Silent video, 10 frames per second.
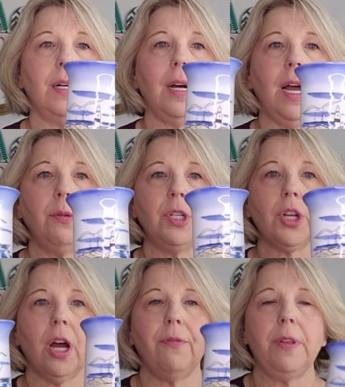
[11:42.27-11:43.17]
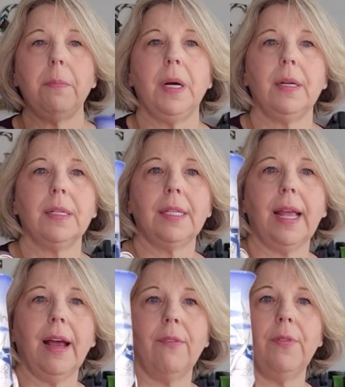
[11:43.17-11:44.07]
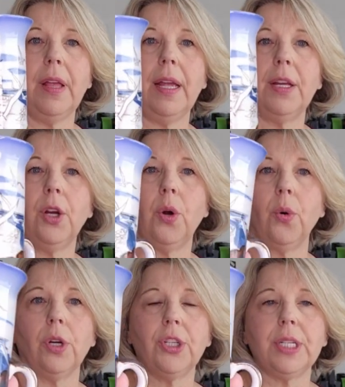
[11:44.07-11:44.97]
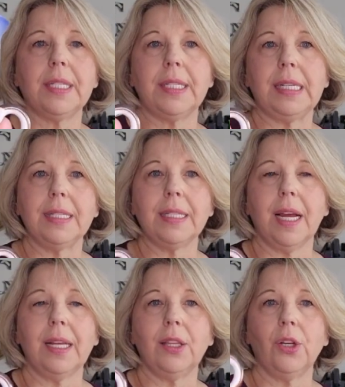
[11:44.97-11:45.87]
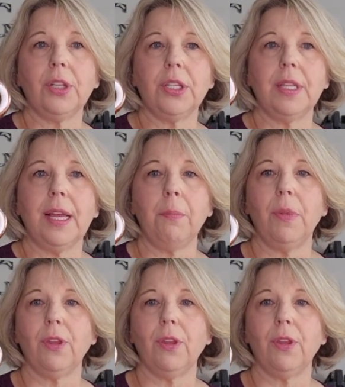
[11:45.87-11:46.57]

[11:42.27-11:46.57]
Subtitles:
Irish coffee mugs, they have a gorgeous seaside look to them.